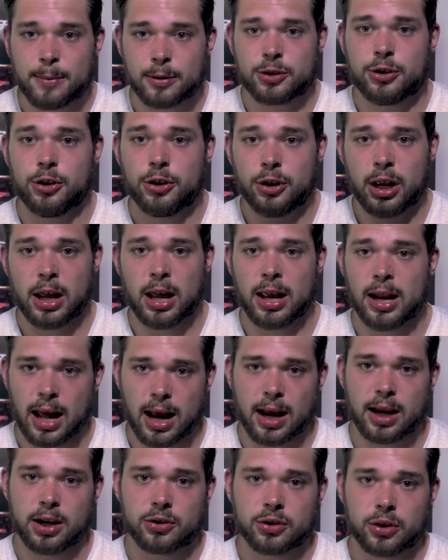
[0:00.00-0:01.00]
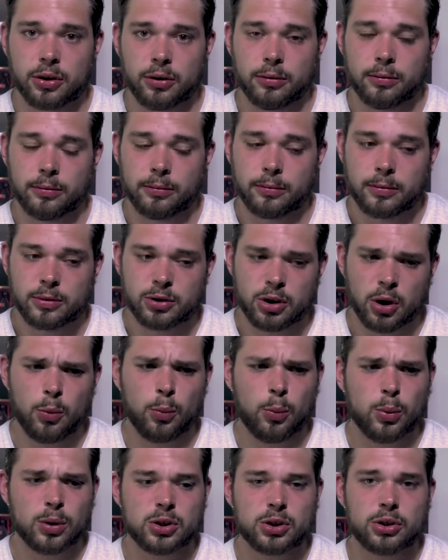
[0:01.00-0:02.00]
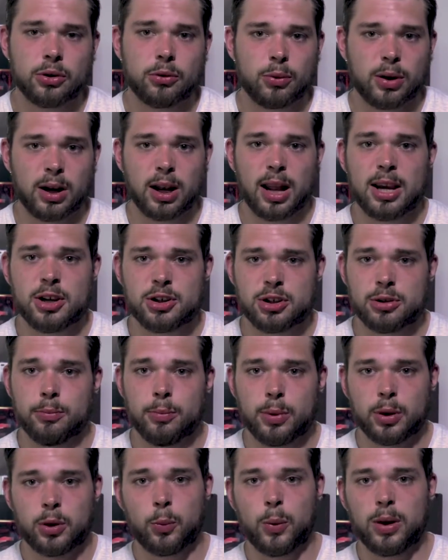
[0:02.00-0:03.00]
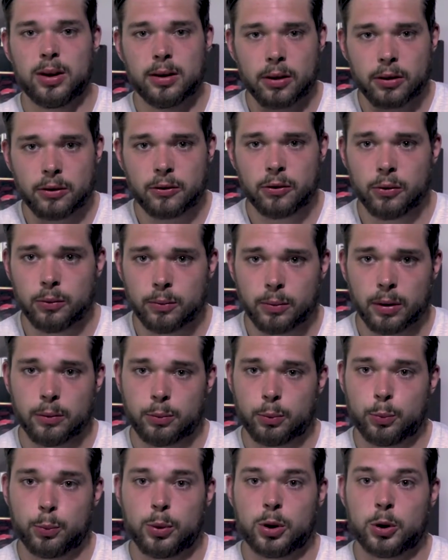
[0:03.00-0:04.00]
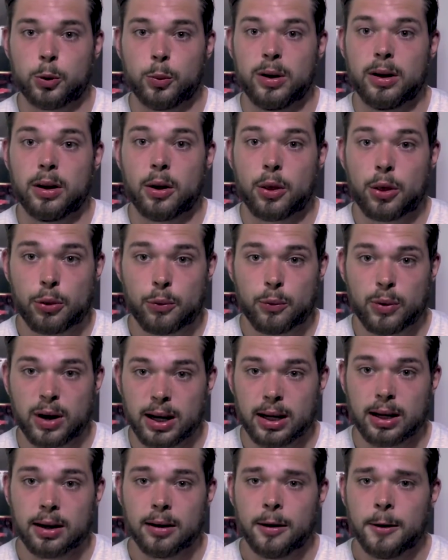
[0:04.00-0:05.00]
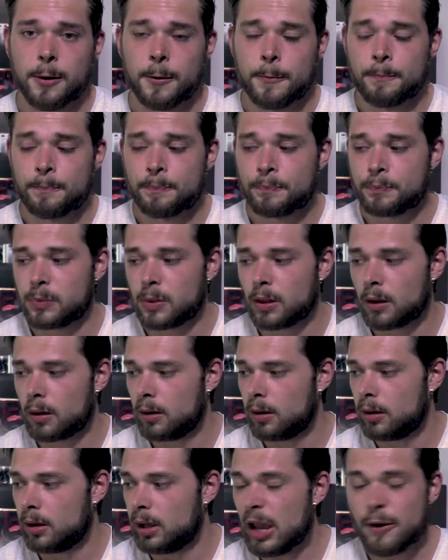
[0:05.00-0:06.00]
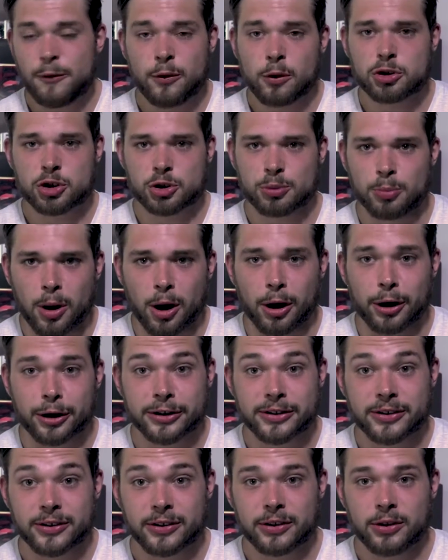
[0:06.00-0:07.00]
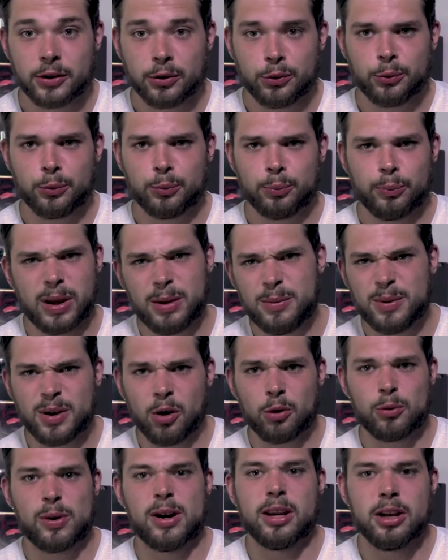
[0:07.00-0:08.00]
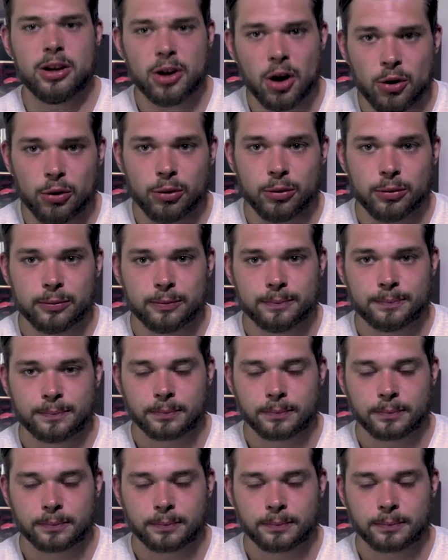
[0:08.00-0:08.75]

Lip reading: aperture and ISO. So what is the relation between the three? If you're smart, you maybe already know.